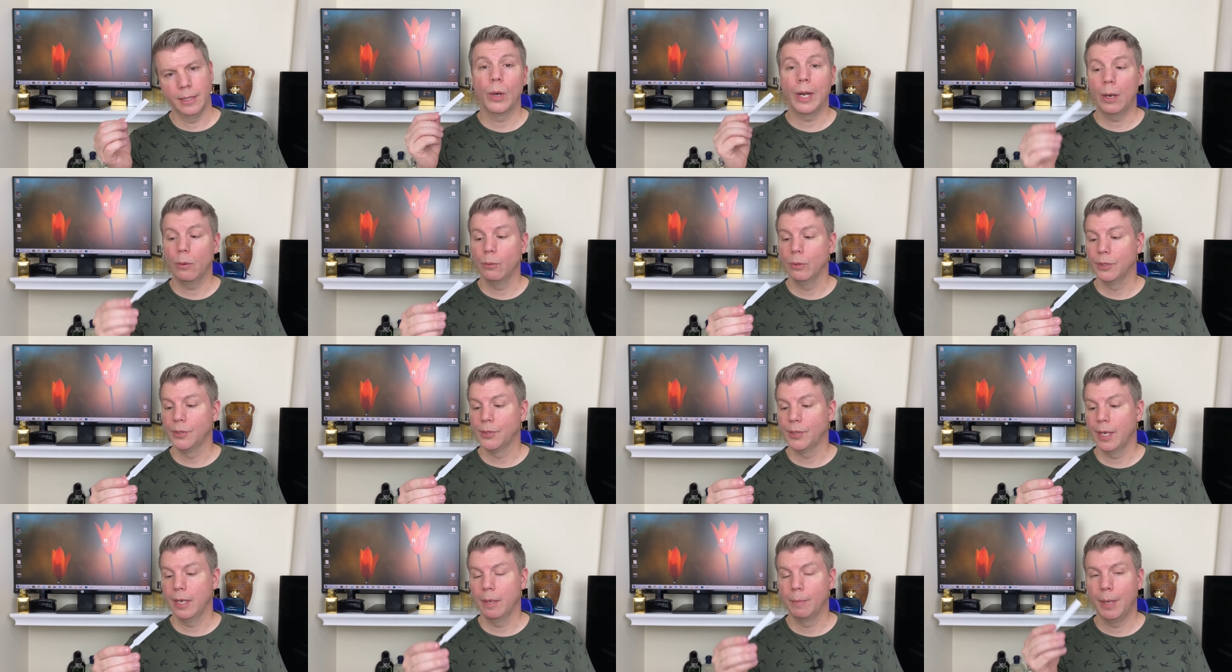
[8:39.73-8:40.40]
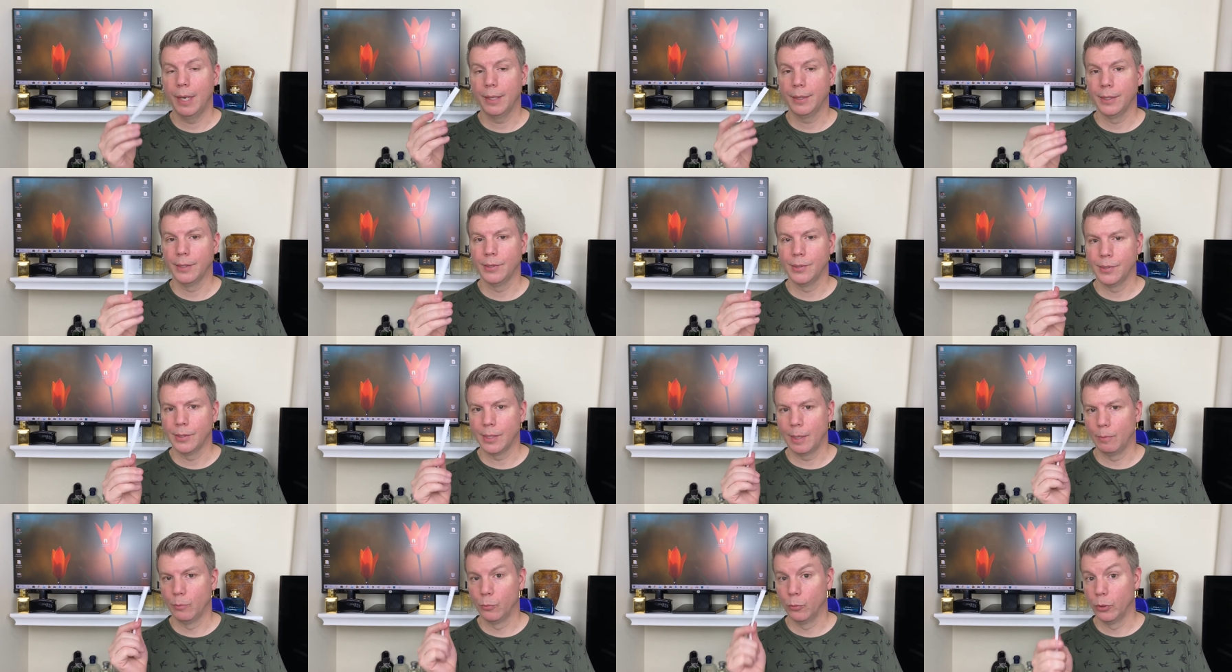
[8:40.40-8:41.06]
What I will say about
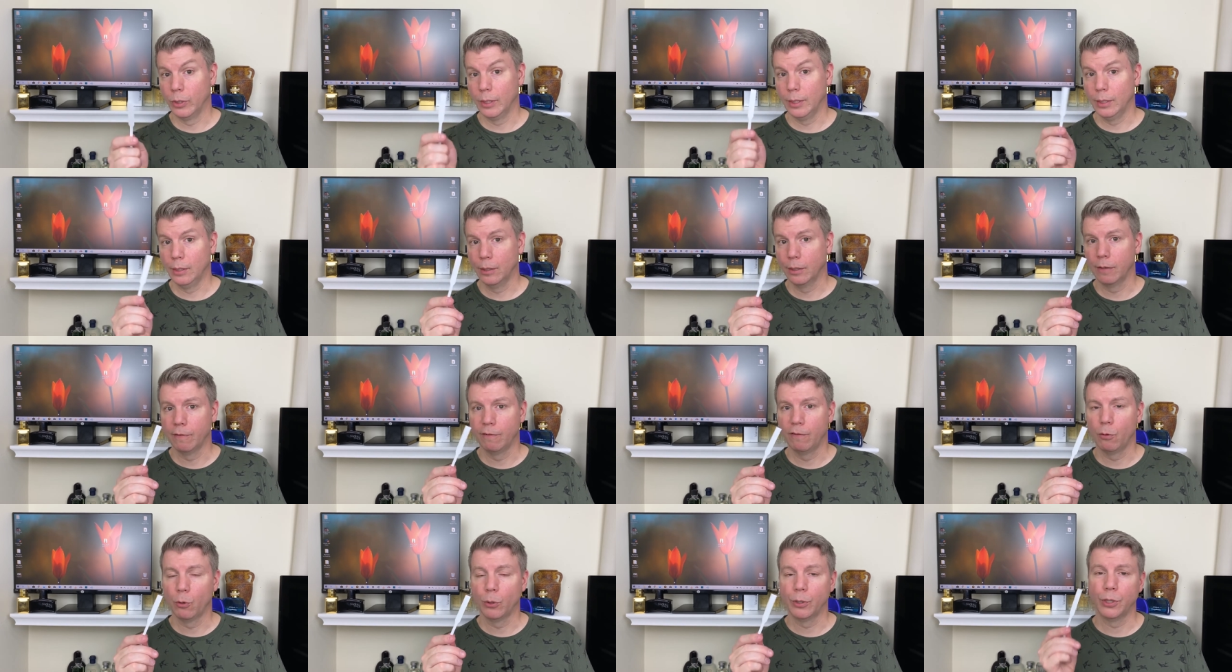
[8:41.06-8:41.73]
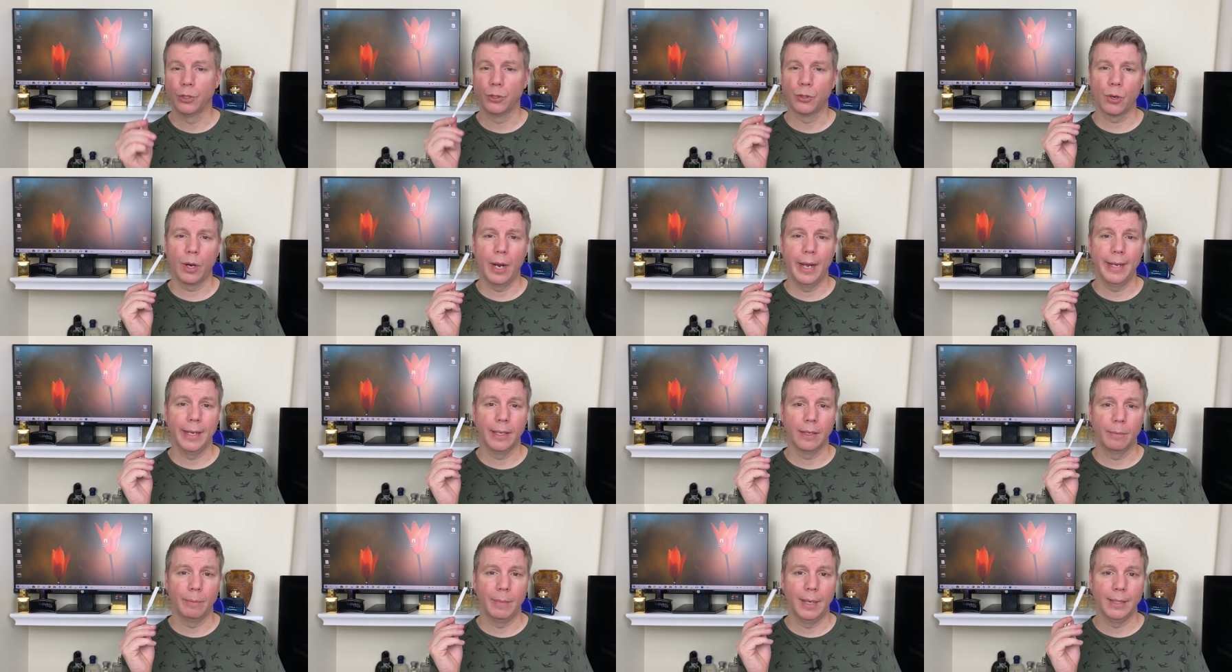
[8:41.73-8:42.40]
this is I'm really looking forward to
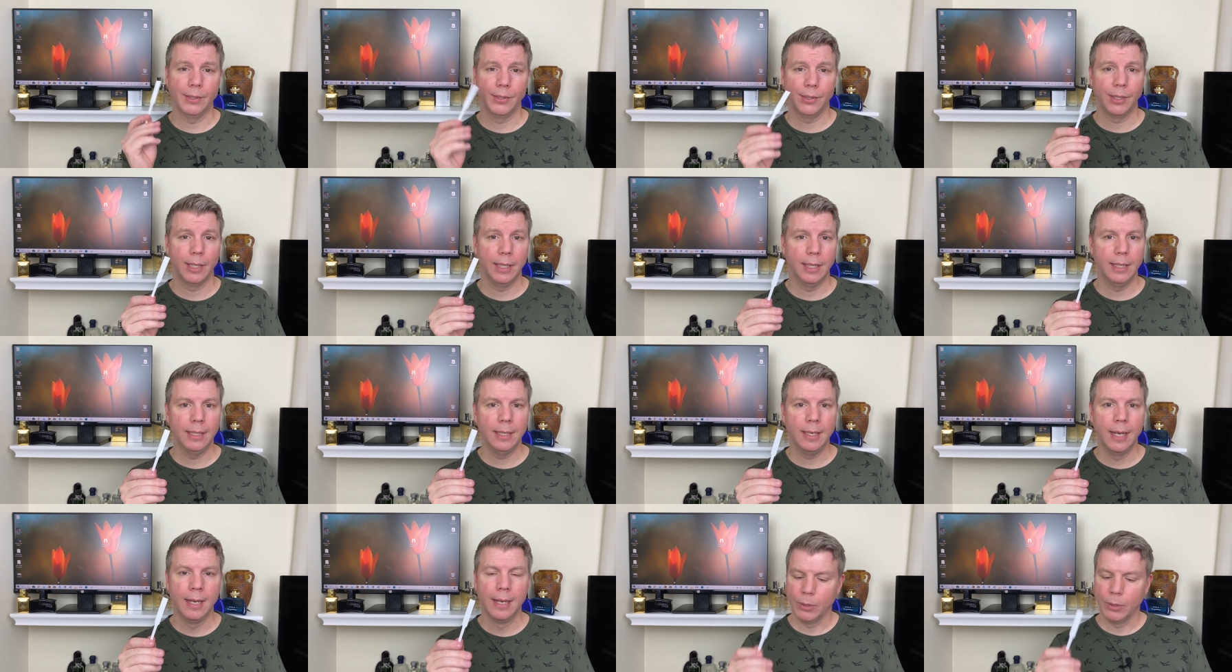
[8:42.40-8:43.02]
trying it on my skin.